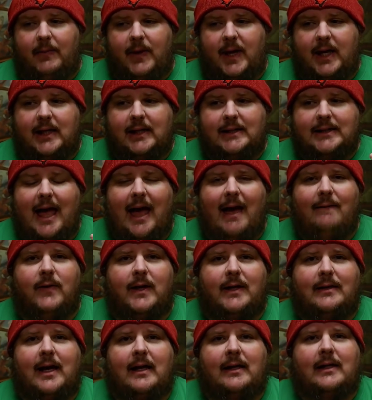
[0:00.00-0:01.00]
It is
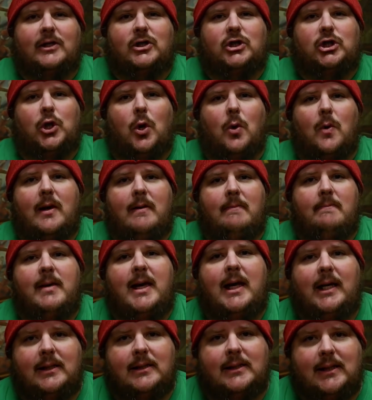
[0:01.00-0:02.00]
everything that story
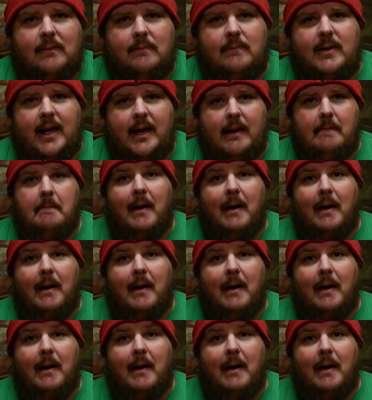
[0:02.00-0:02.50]
means to me,